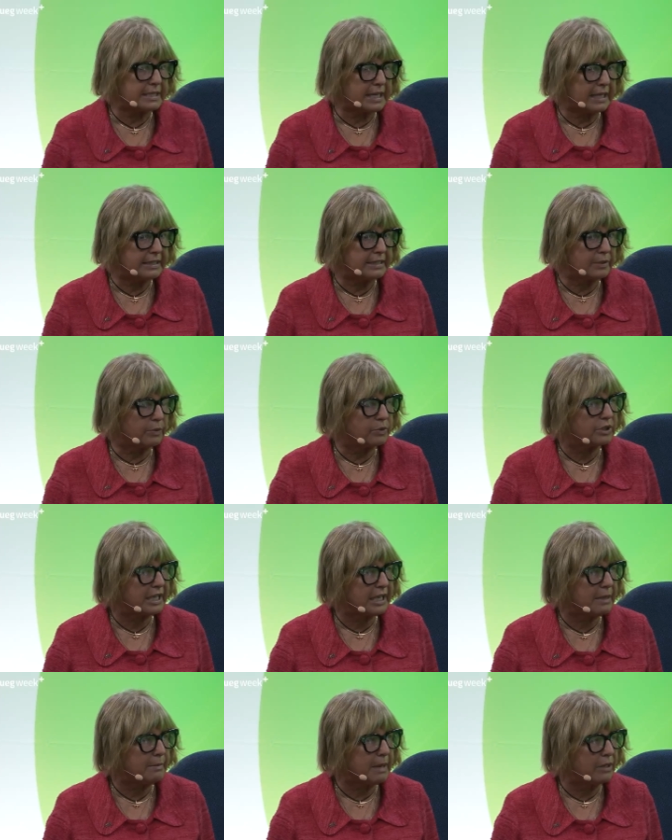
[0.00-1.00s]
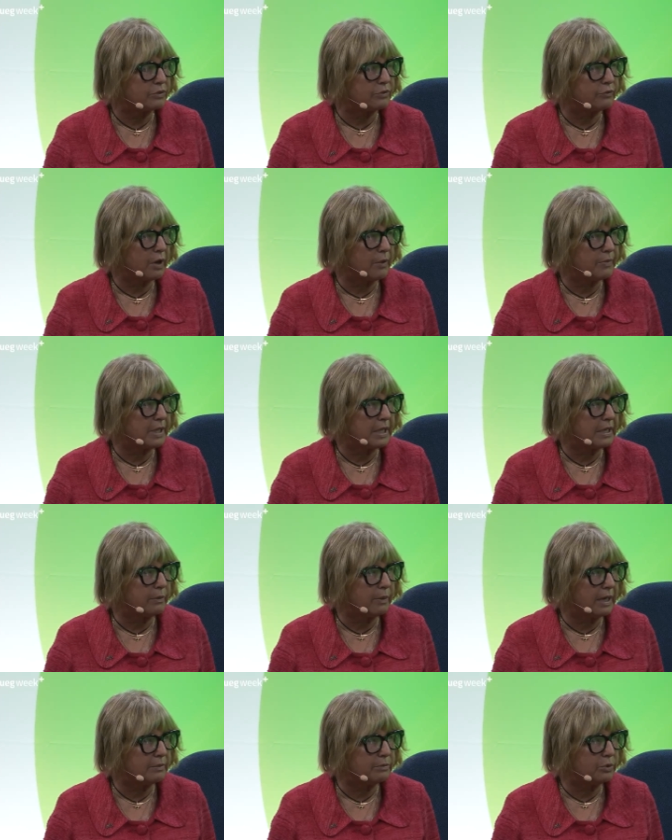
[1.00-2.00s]
that what came out from the
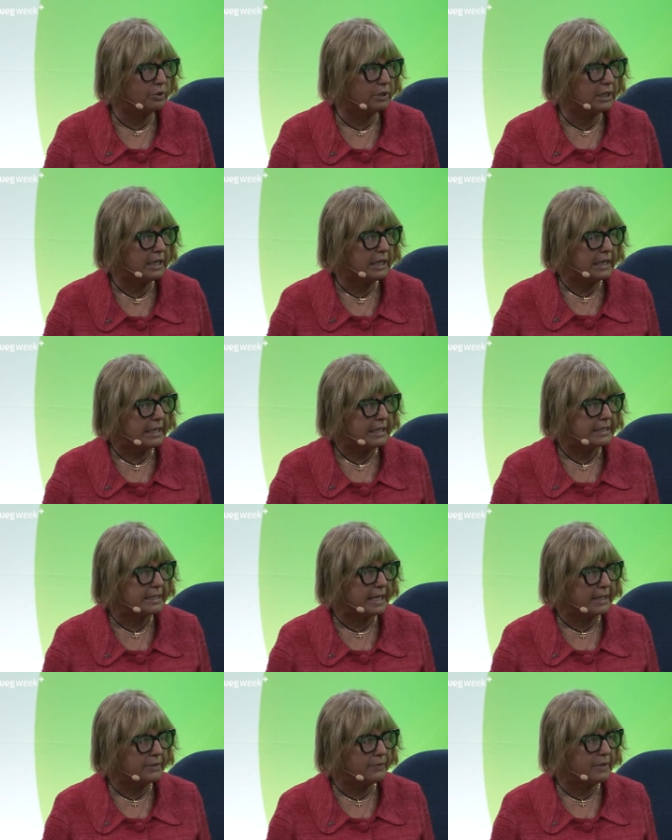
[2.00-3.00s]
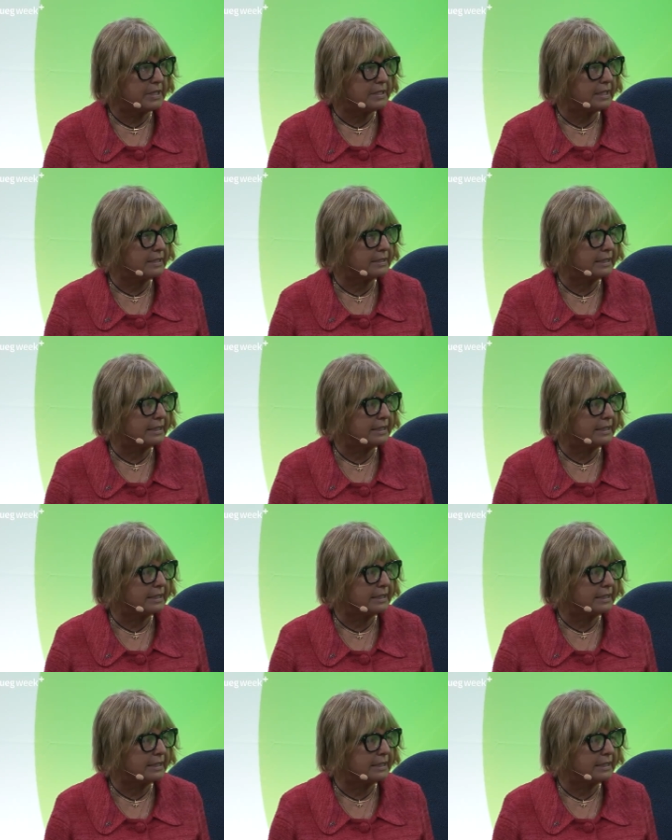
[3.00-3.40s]
White Book is that there is, a,